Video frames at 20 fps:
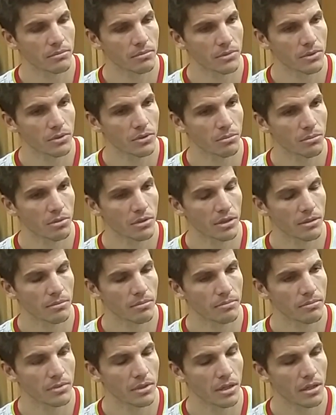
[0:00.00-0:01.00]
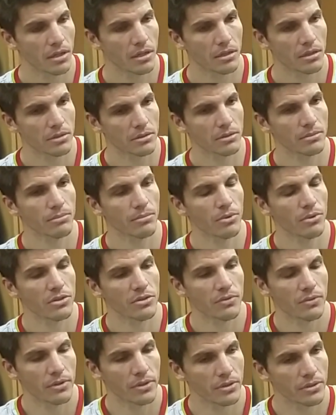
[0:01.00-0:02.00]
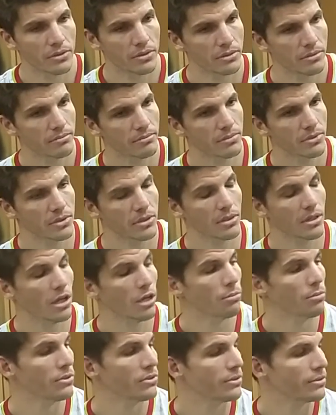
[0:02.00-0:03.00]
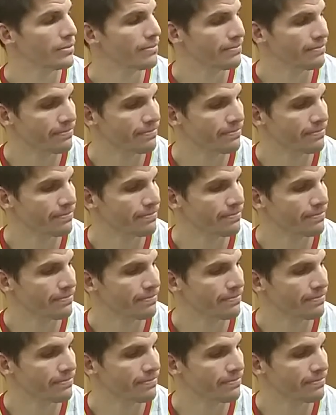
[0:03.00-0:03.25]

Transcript: who can put up uh, some points for you is, going to help us.